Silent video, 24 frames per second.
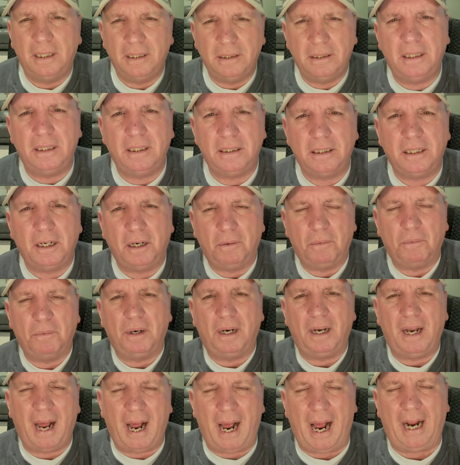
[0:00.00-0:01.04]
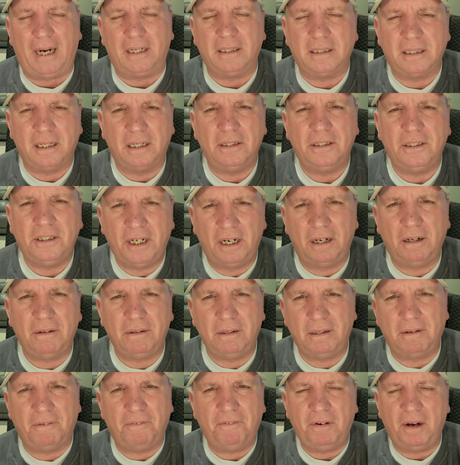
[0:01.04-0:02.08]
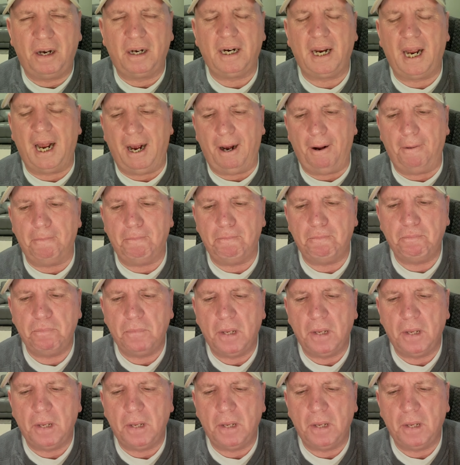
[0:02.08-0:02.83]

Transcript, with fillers: Just relax. Chill the fuck out.